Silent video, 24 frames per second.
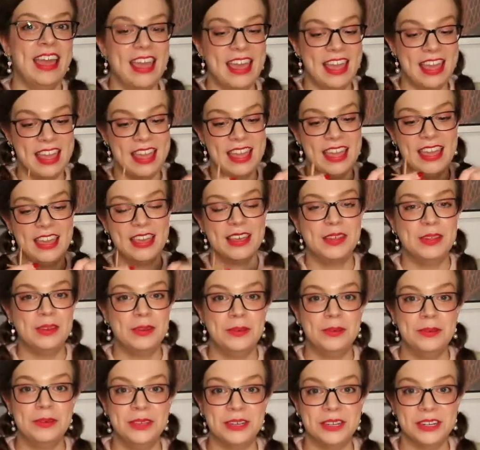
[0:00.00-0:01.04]
a
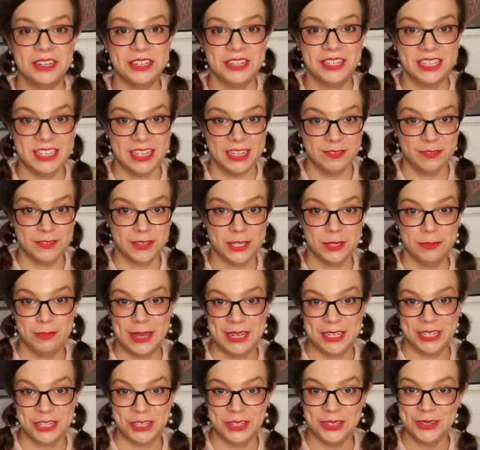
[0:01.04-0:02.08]
New Year's Eve
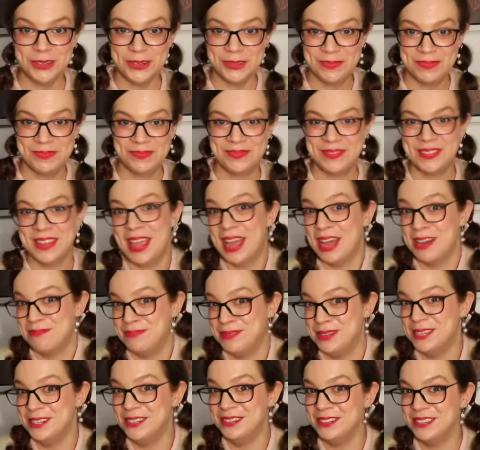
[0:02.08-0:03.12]
special.
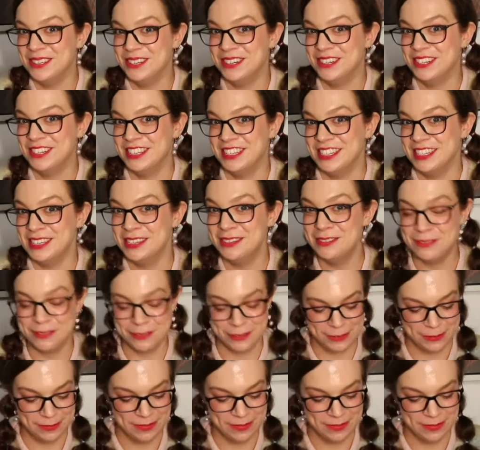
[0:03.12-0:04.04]
Happy New Year's Eve.